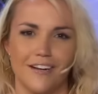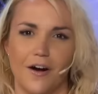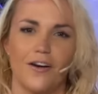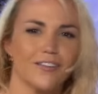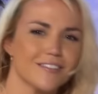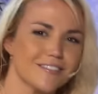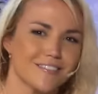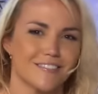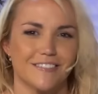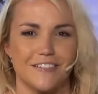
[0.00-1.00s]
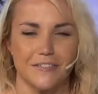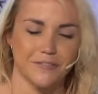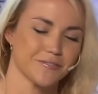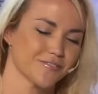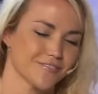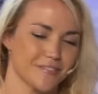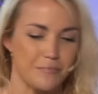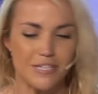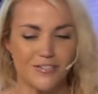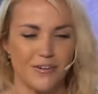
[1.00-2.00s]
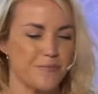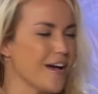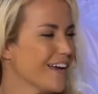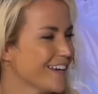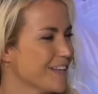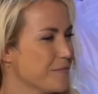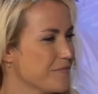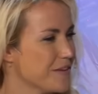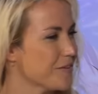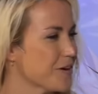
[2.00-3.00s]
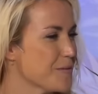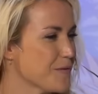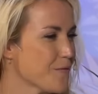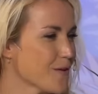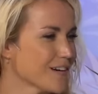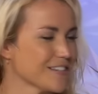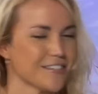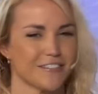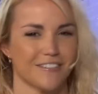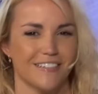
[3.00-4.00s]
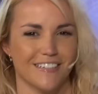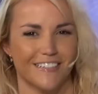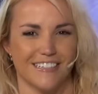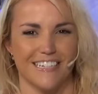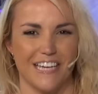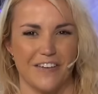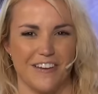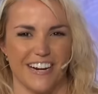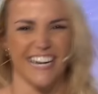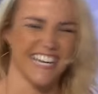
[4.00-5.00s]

all this, you know, mystery behind it that we've never heard before until he came here.